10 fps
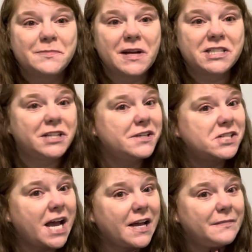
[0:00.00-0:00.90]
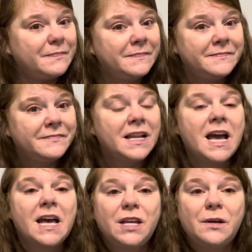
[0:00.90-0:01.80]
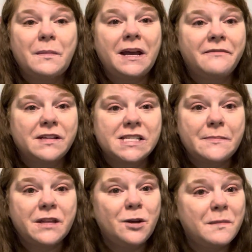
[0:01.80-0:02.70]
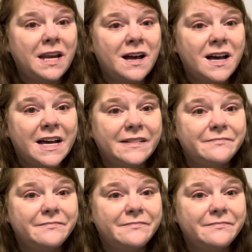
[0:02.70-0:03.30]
Make sure you check them. You may feel something, you may not.